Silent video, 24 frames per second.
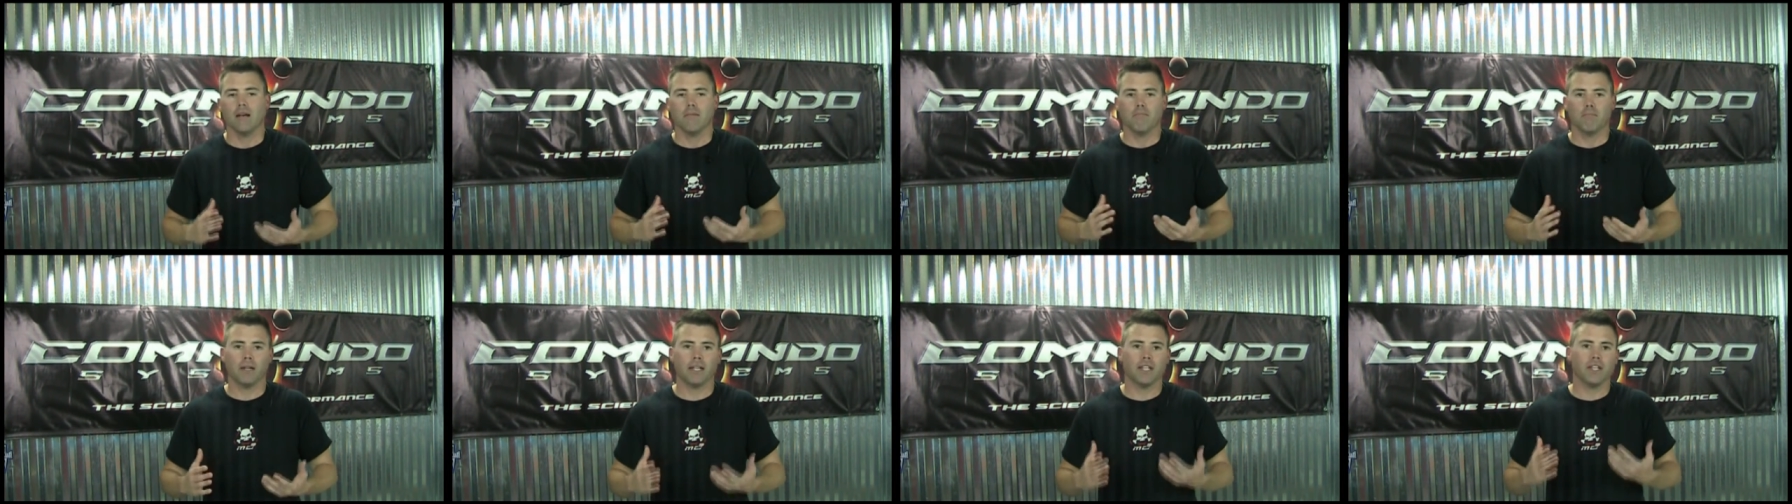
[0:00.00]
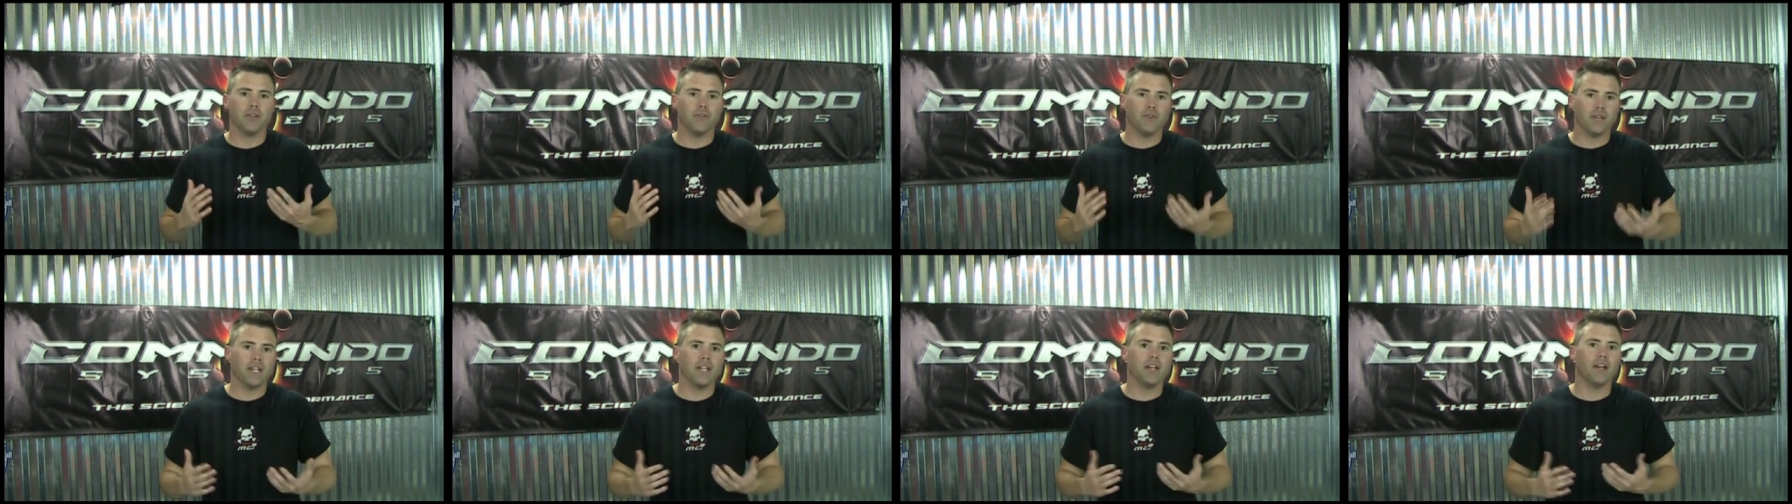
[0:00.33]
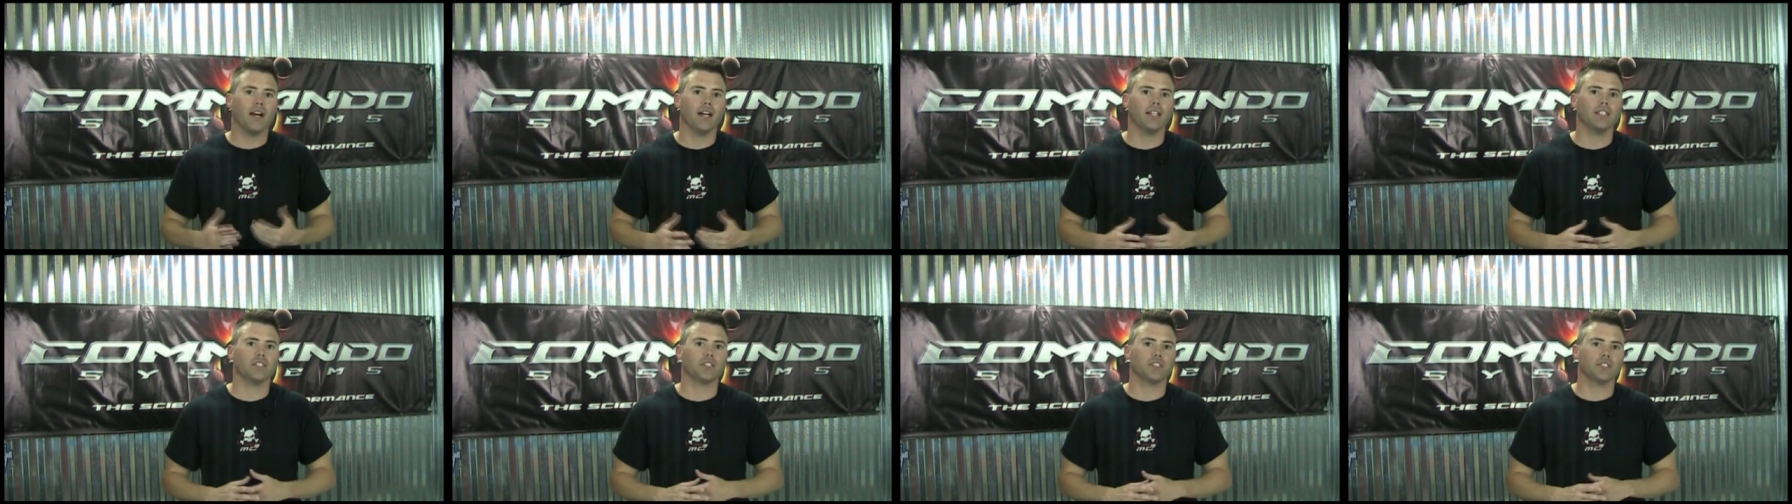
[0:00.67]
But you need
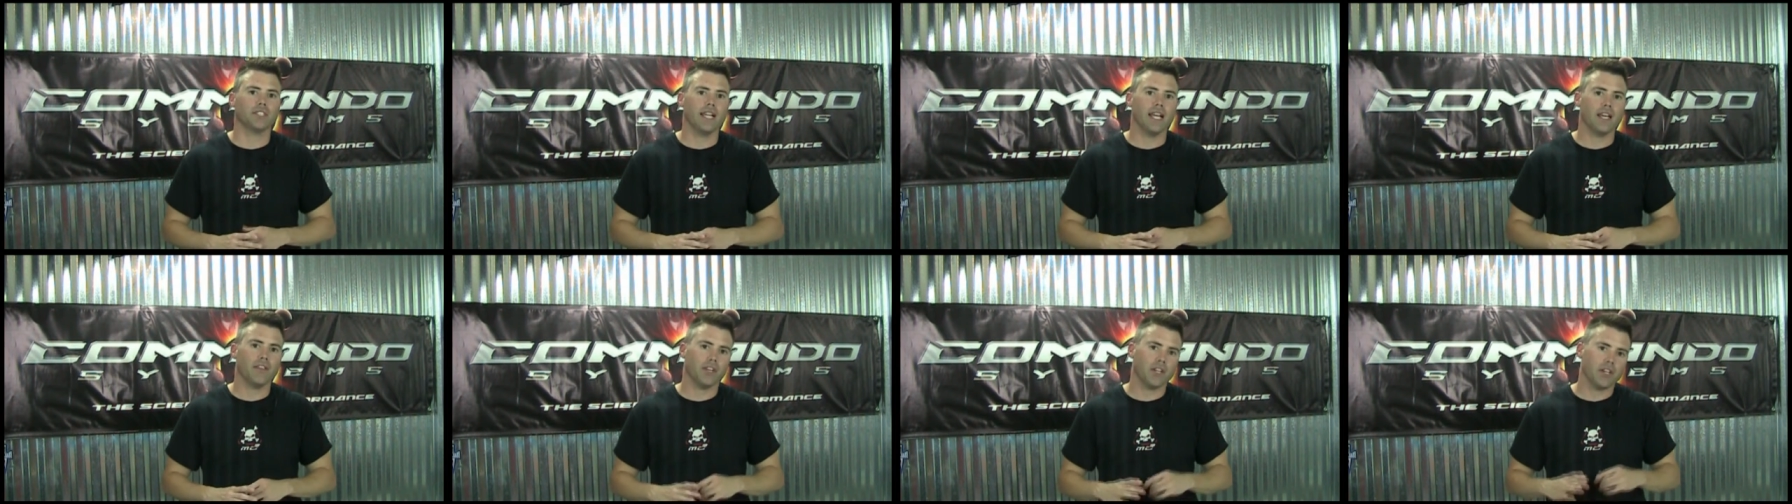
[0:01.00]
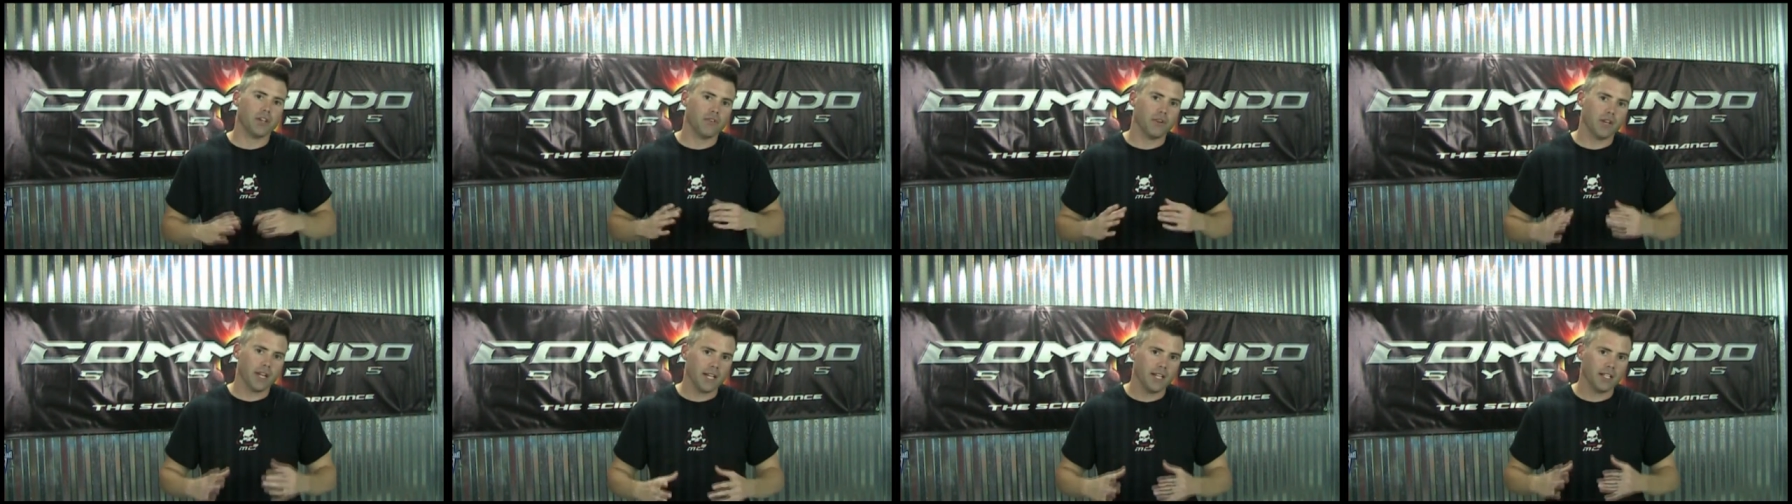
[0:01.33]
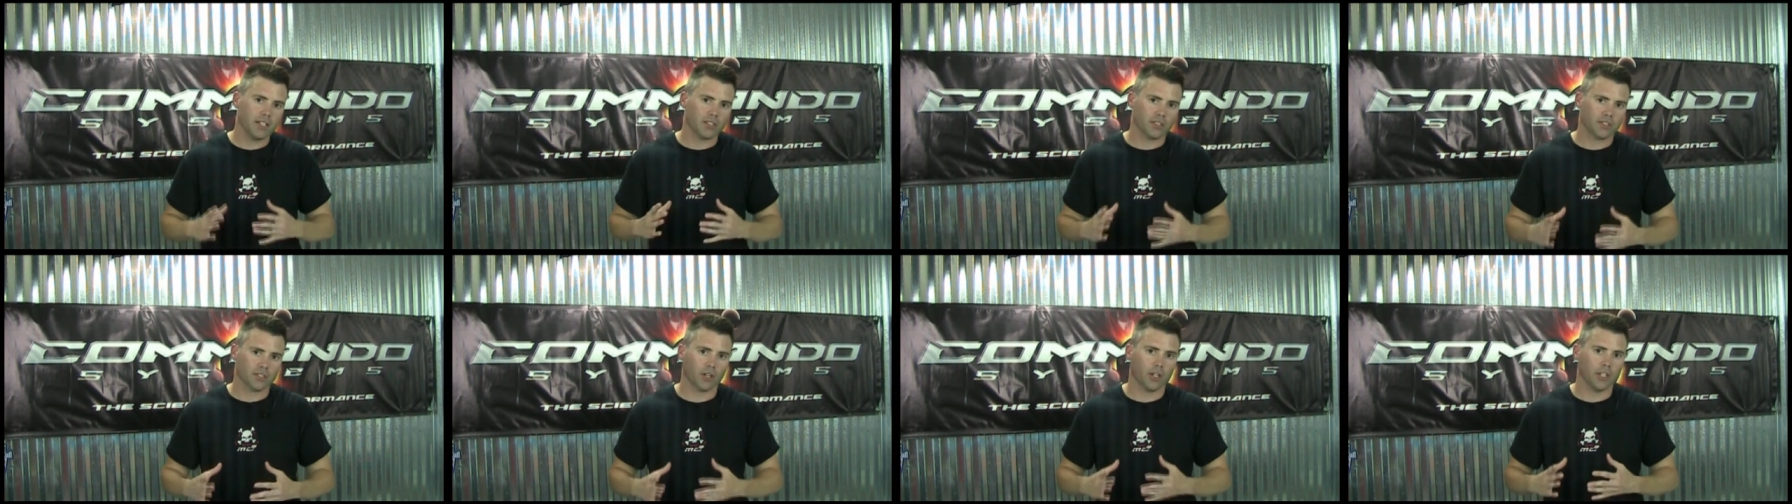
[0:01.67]
to understand that you need
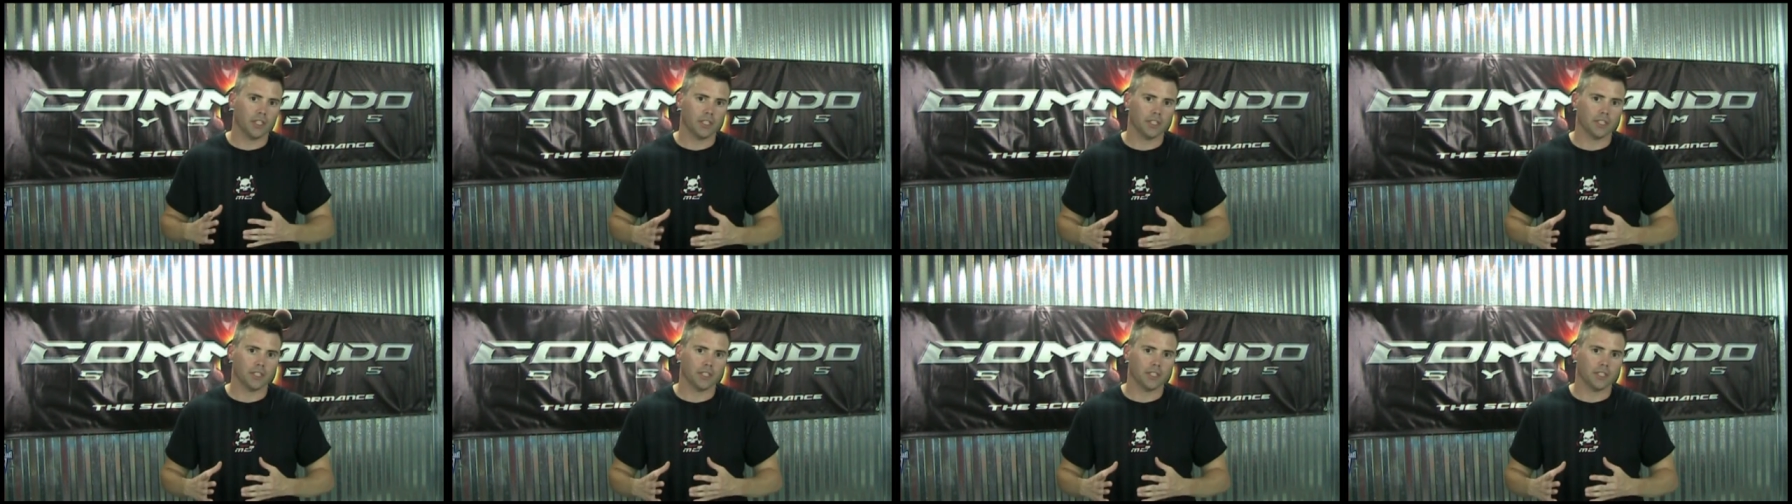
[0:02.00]
to start